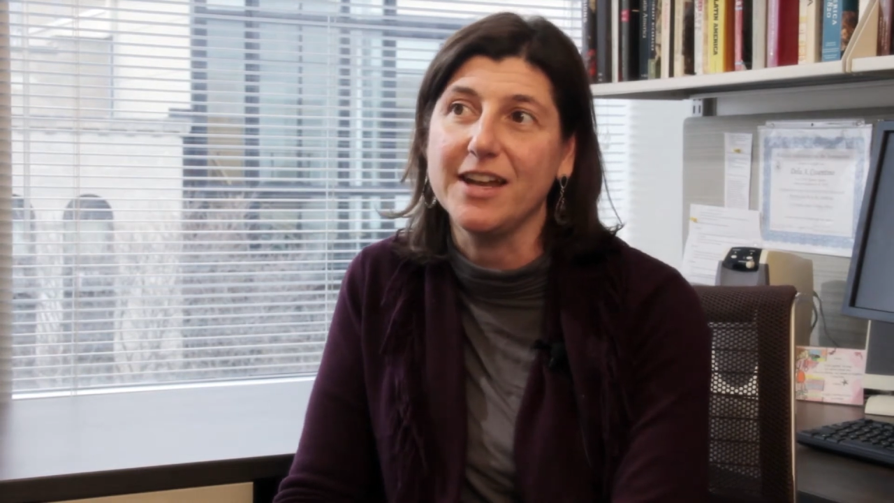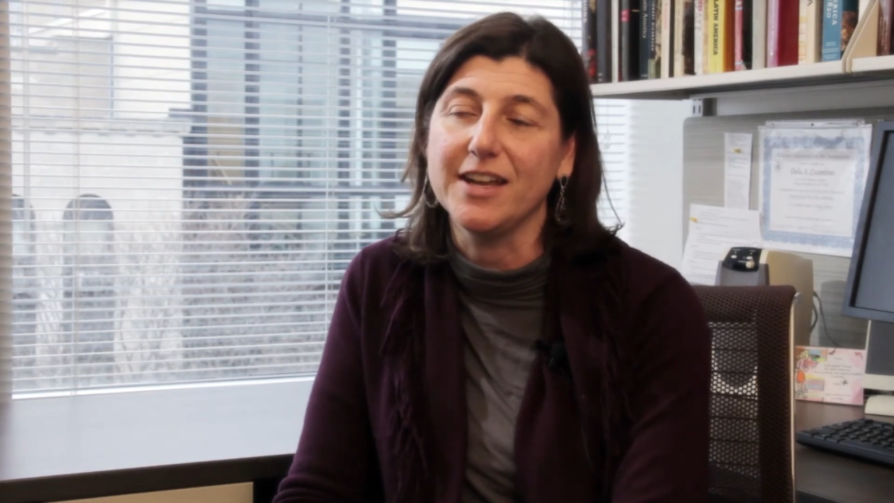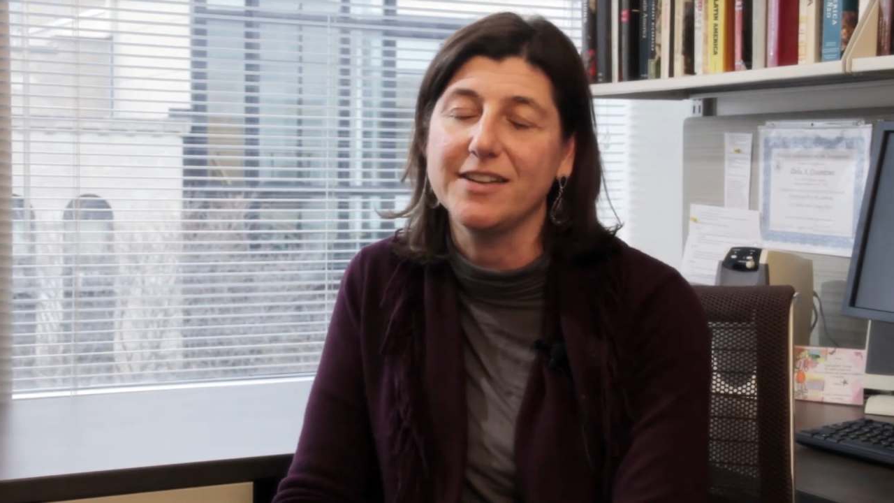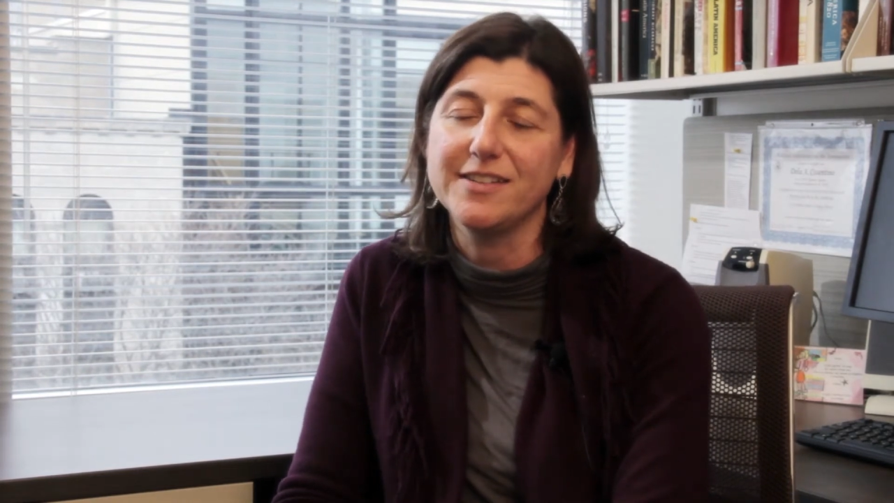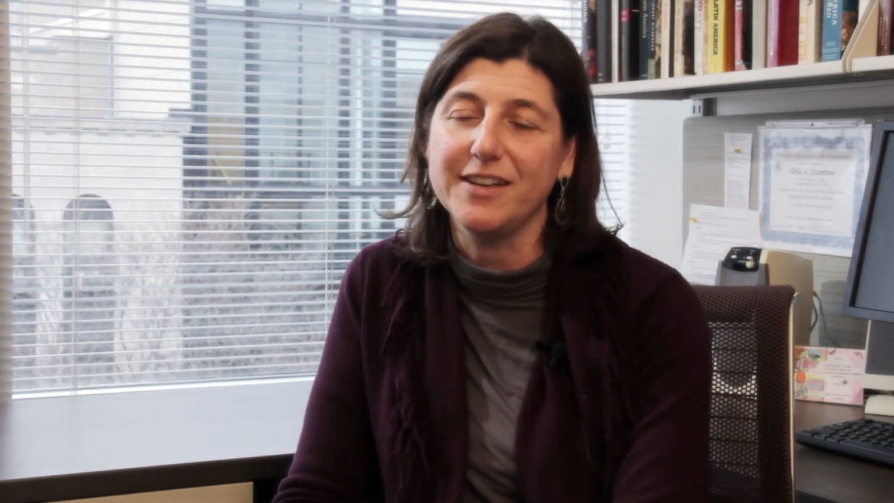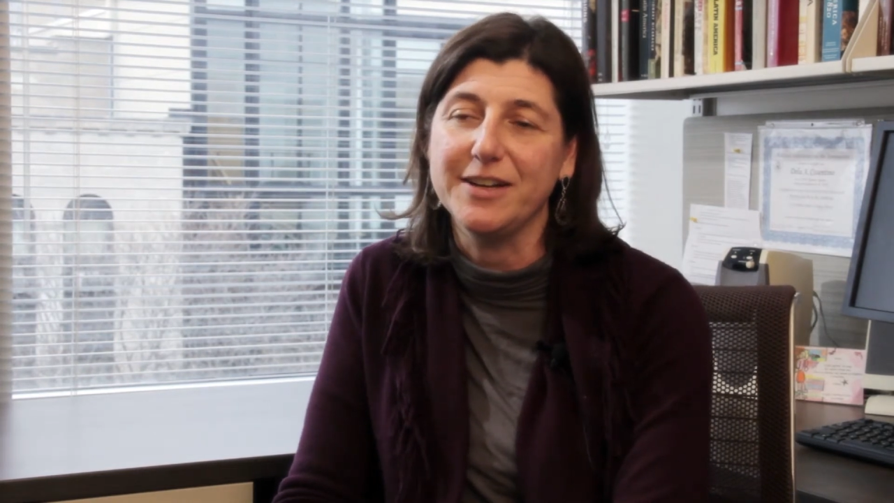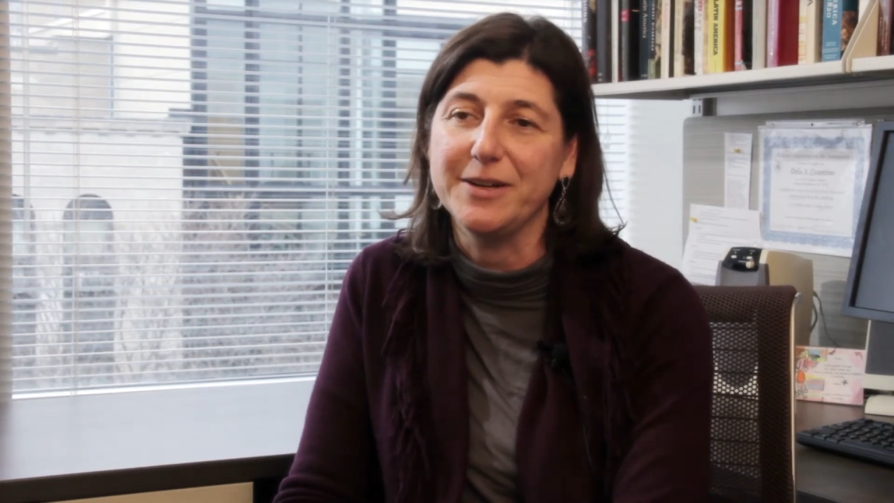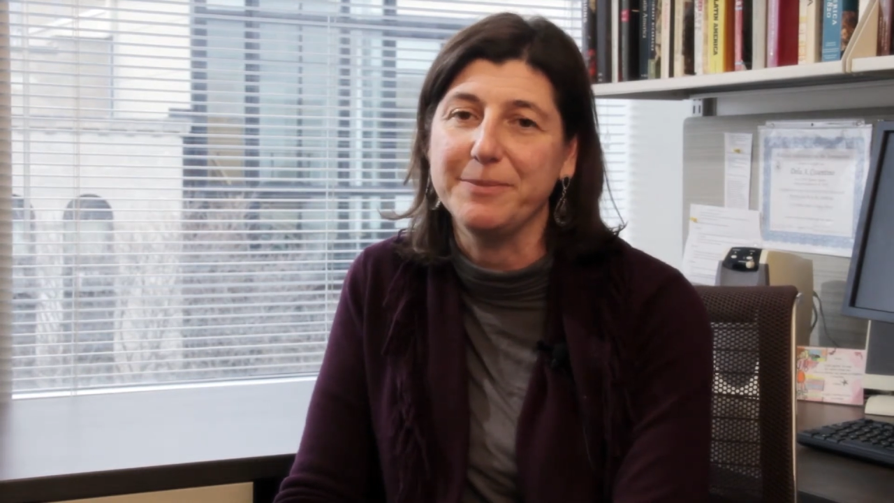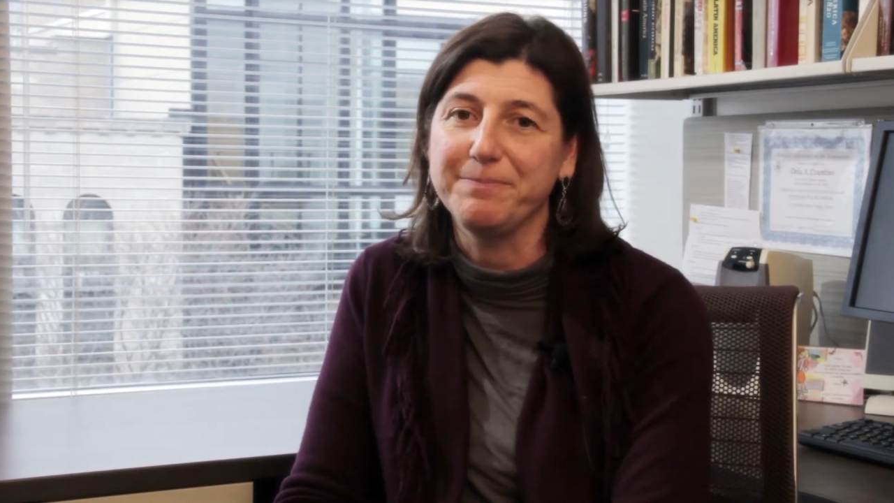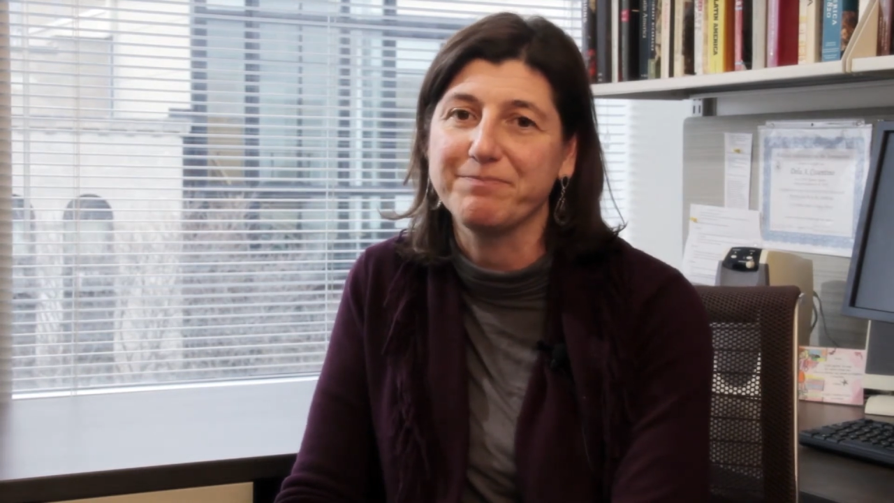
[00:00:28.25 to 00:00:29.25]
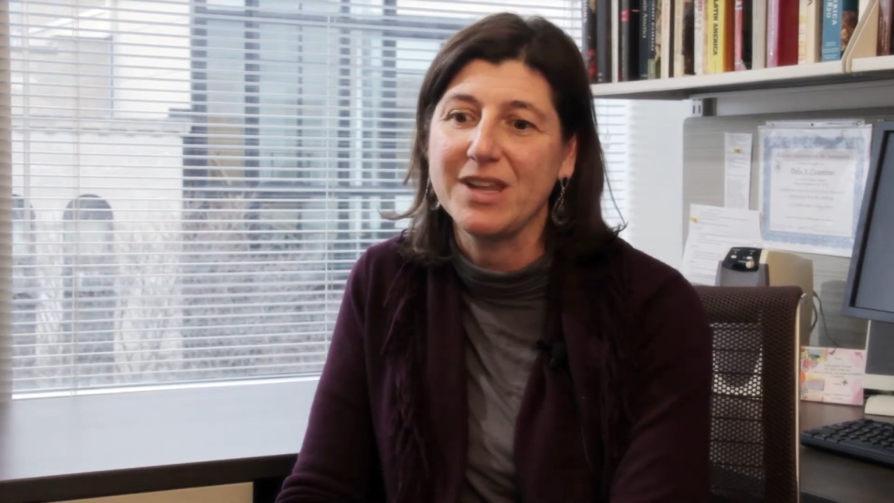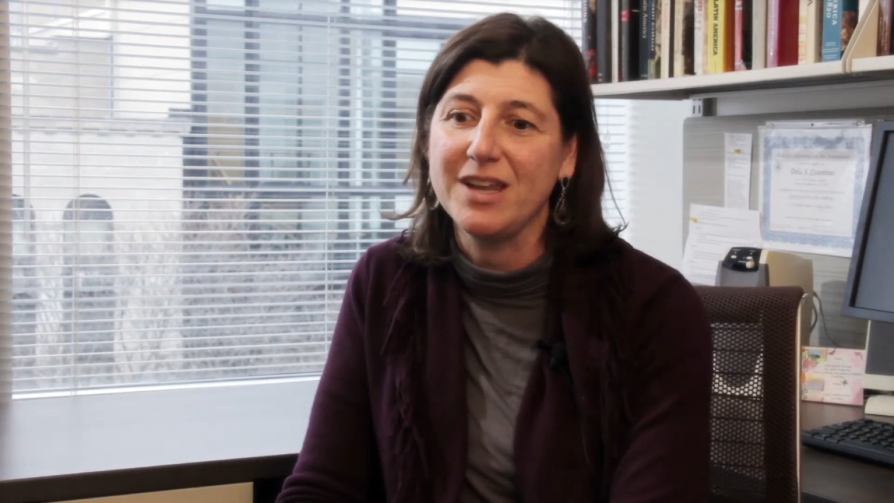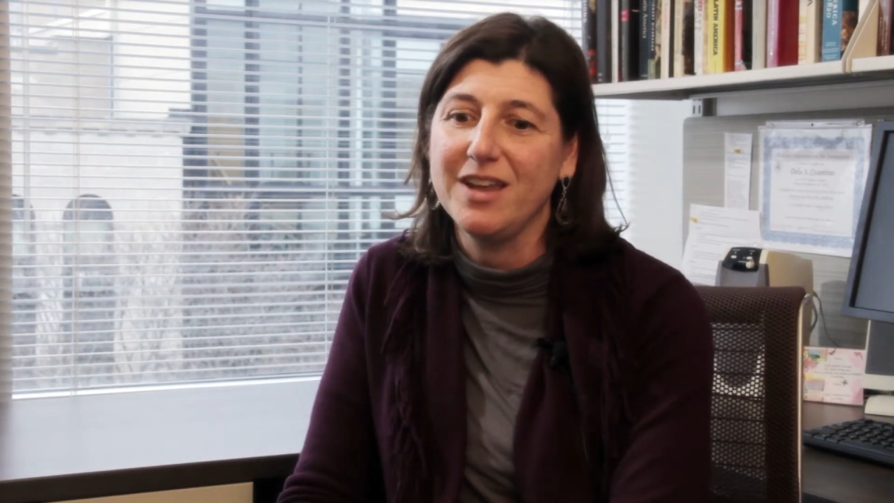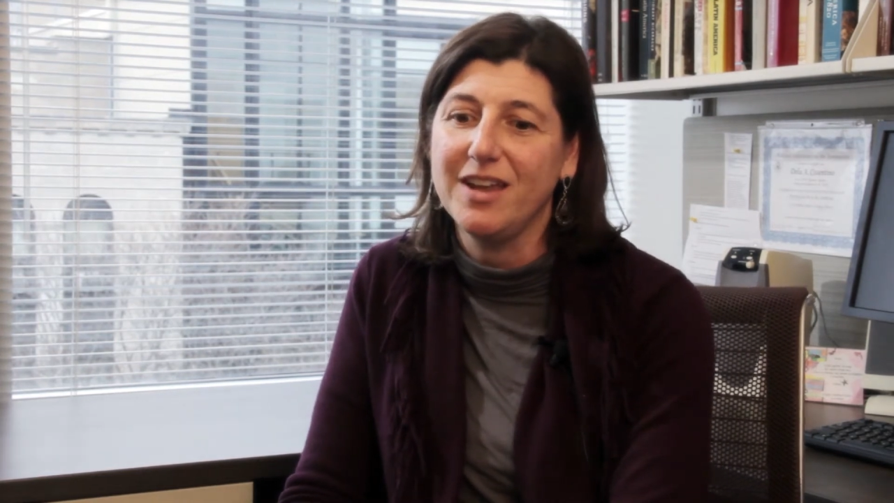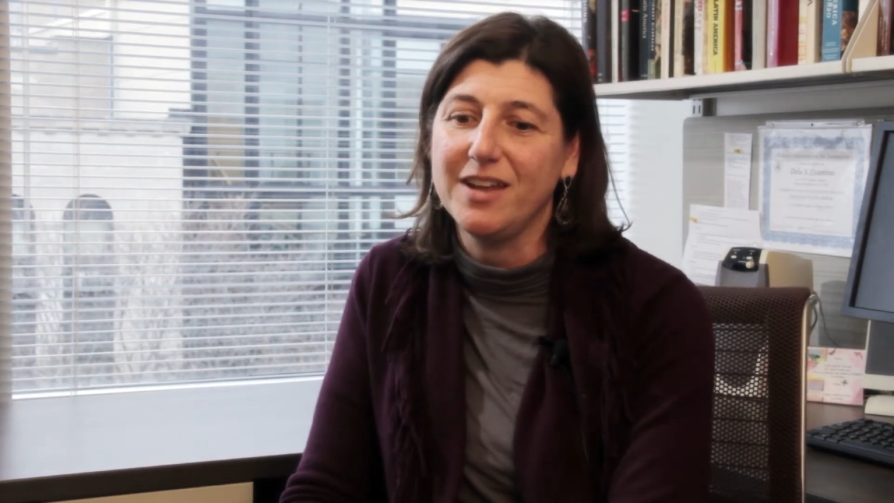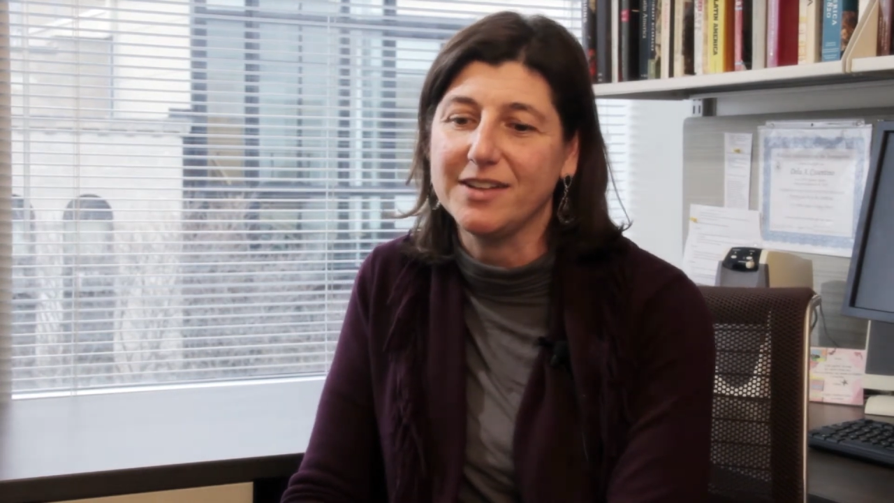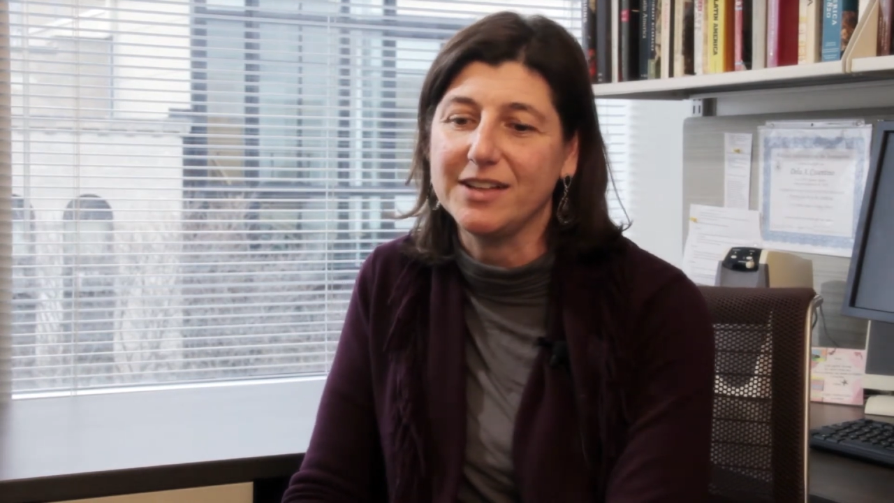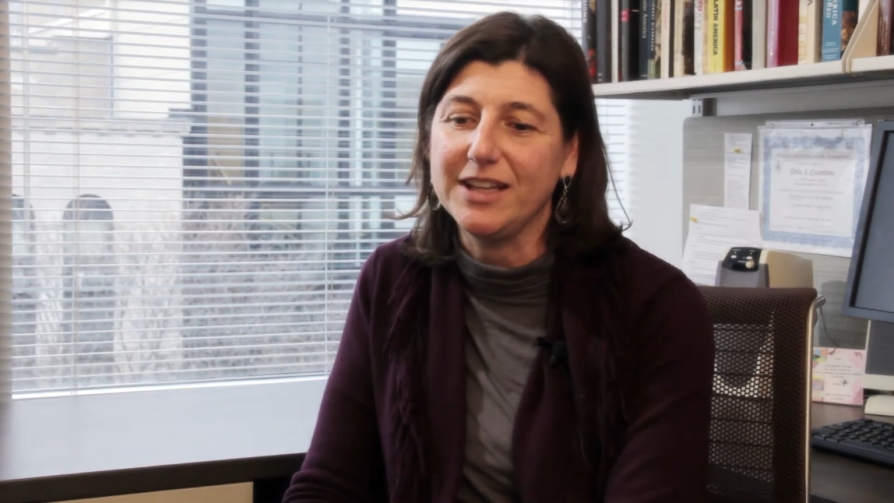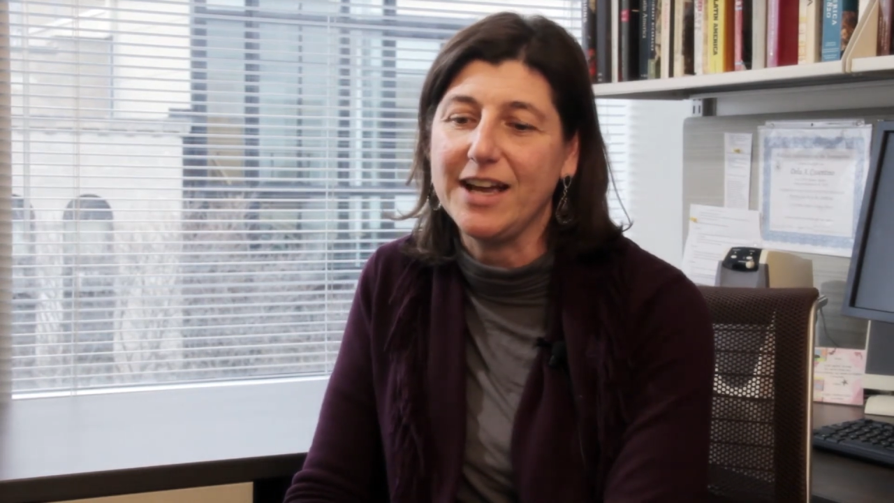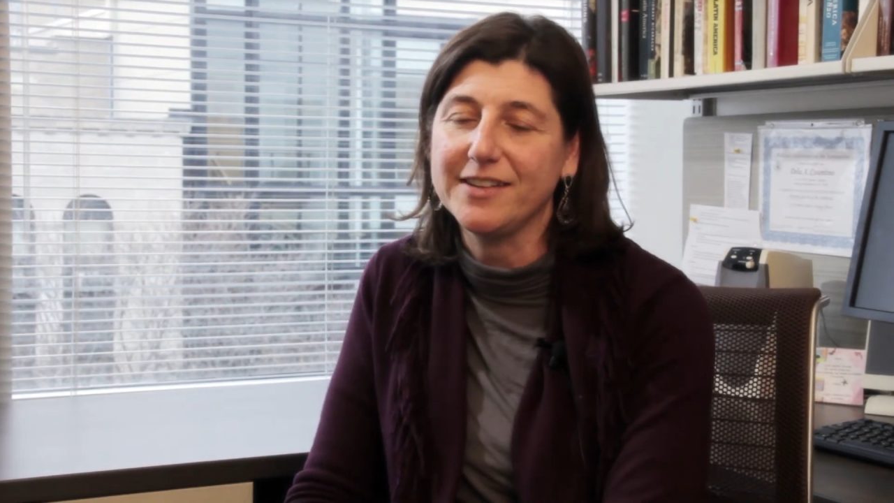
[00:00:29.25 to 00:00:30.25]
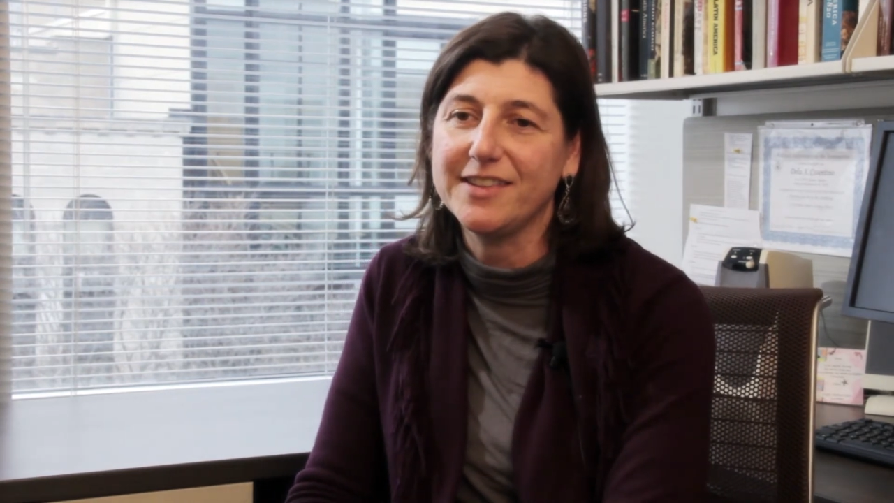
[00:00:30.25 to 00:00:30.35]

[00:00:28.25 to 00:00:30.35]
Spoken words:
It's a class